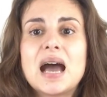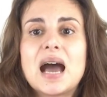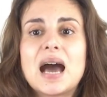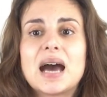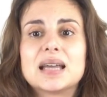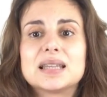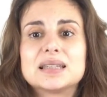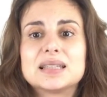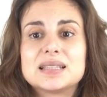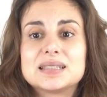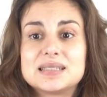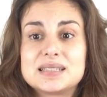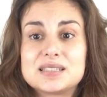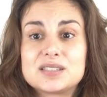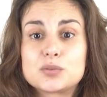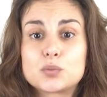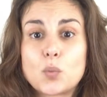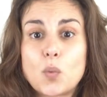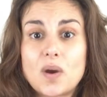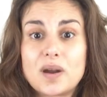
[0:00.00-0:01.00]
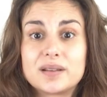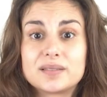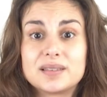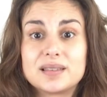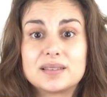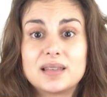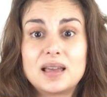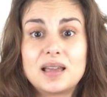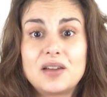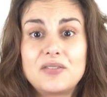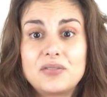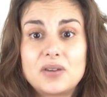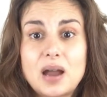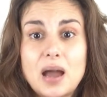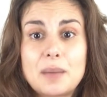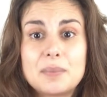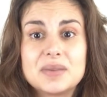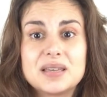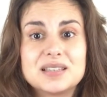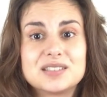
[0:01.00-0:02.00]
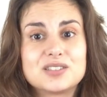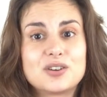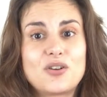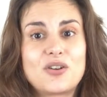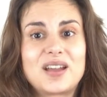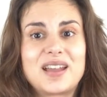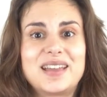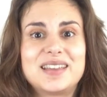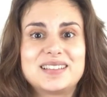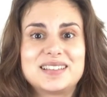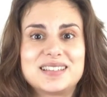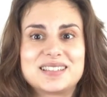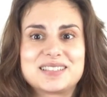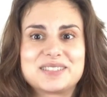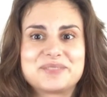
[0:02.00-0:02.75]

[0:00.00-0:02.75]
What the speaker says: and that is where the diaphragm is located.